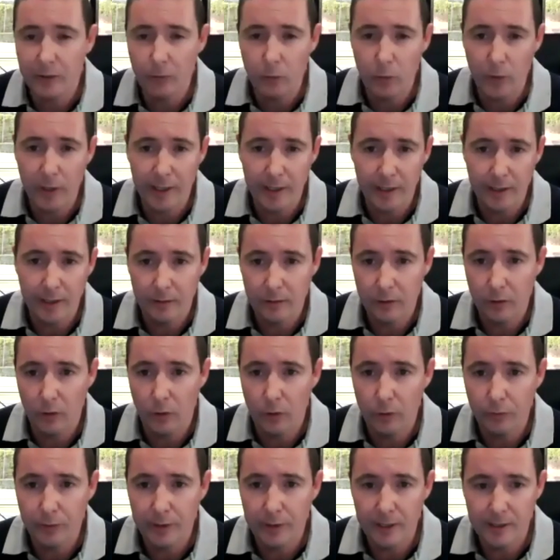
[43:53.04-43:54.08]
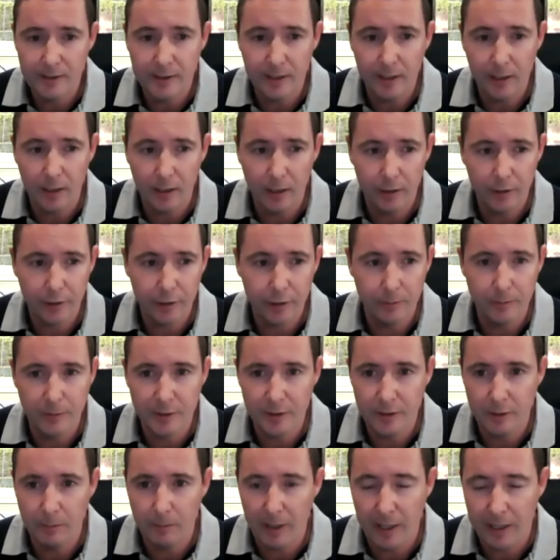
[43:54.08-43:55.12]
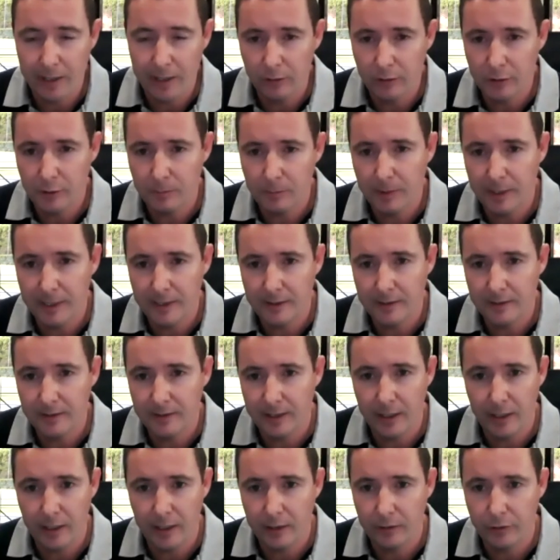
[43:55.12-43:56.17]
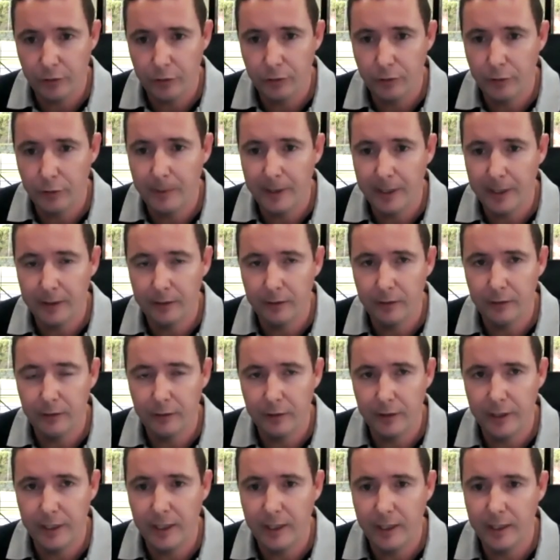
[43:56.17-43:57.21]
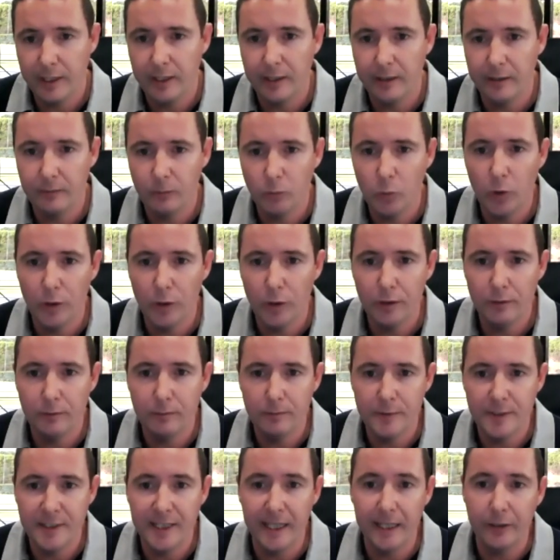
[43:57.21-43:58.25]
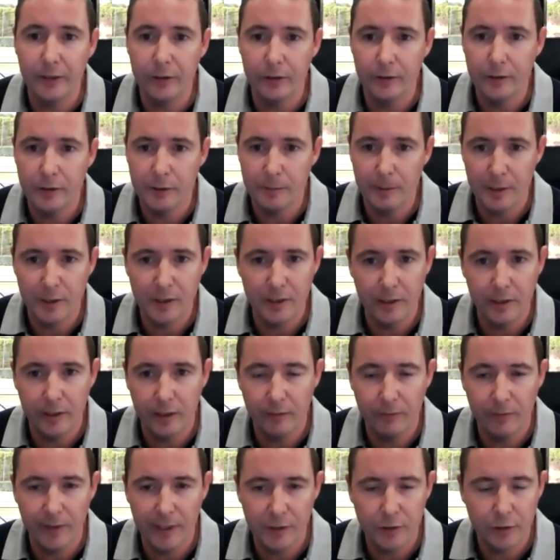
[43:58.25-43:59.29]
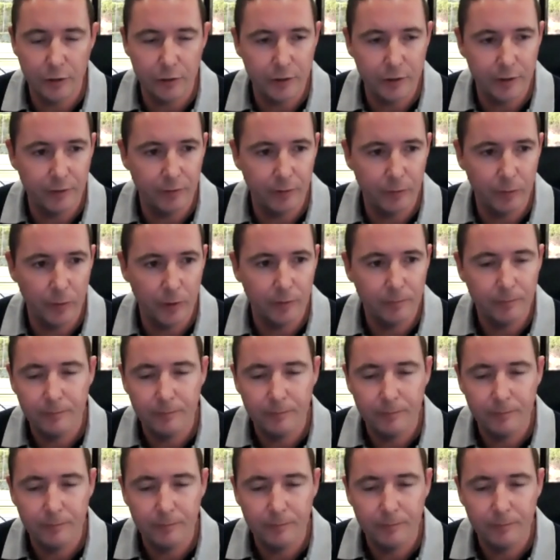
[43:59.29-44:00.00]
way to own real estate long term is to buy in those places that aren't too dependent on any one sector, especially an investor driven one